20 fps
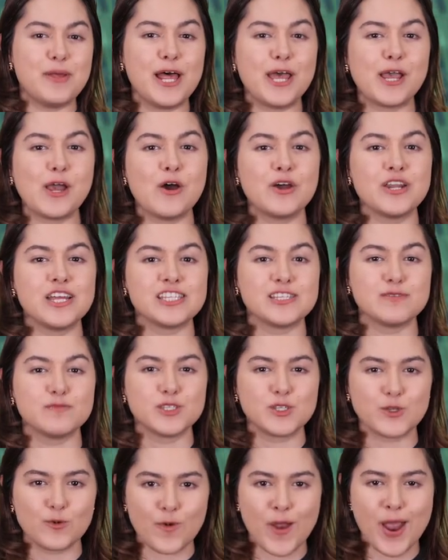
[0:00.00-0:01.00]
bell icon and
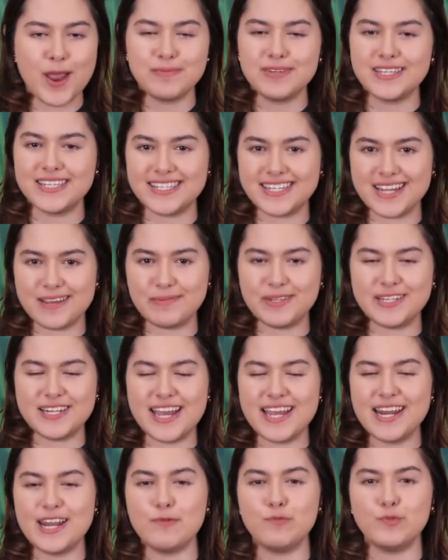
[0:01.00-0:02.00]
subscribe to stay up to
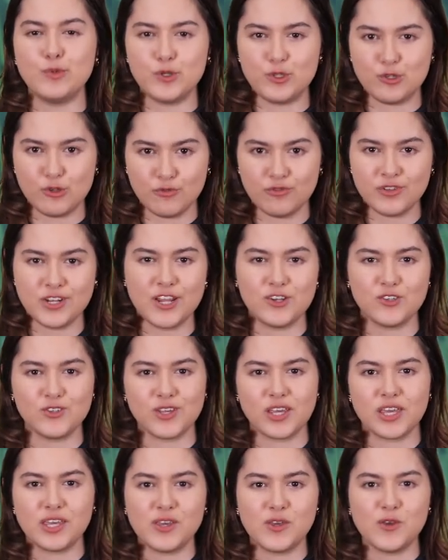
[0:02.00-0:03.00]
date and boost your
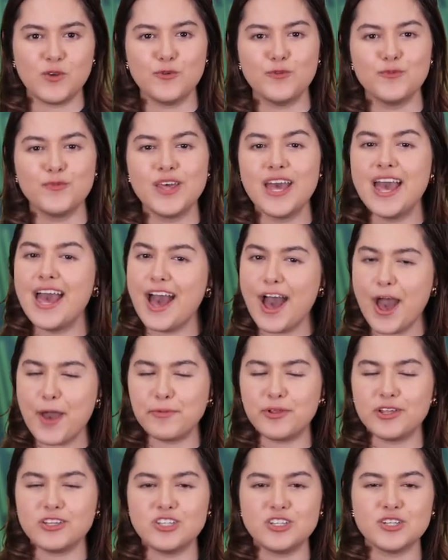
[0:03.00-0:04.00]
financial IQ.
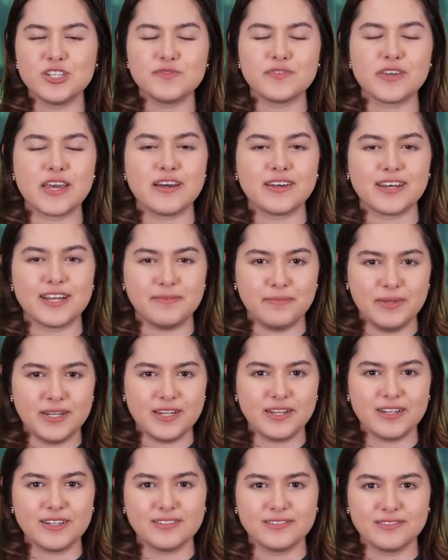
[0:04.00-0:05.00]
I'm Holly Shields for Kalkine
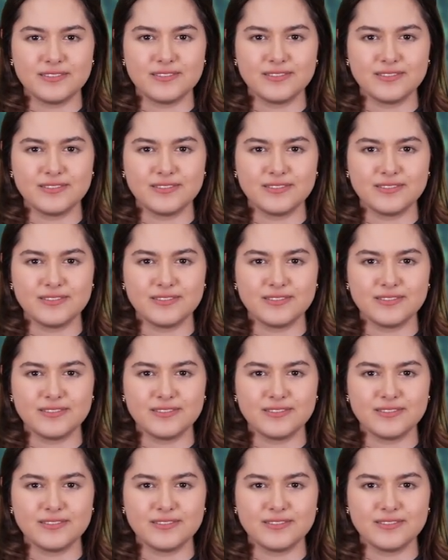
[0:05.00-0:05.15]
Media.